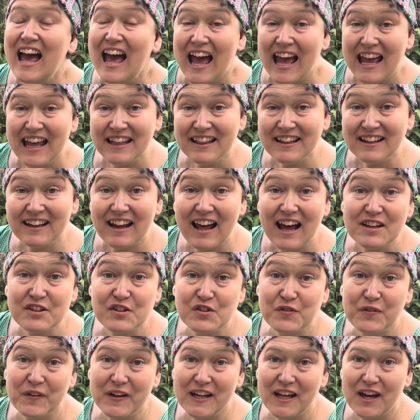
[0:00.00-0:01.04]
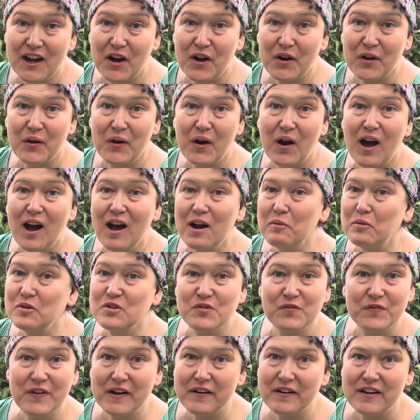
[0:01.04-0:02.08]
In the last video, I was
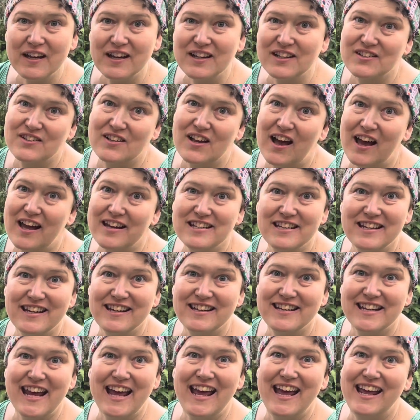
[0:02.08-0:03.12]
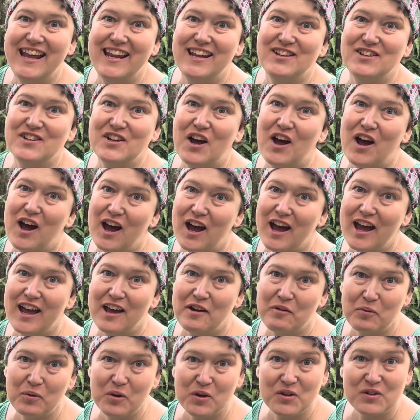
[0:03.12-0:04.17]
very excited and I
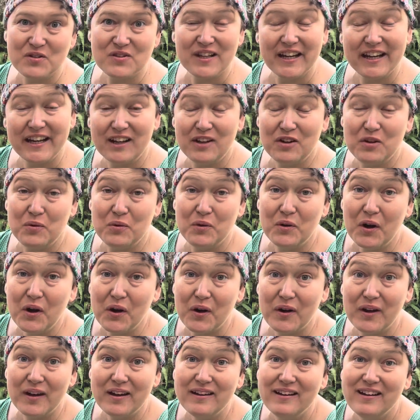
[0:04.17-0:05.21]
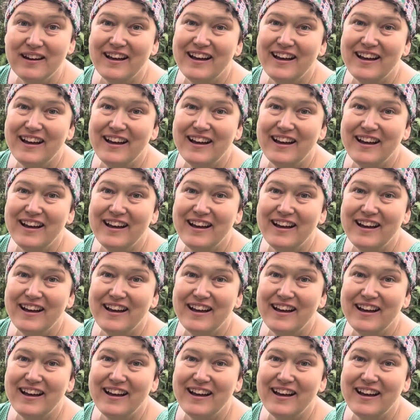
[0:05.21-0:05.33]
was letting you know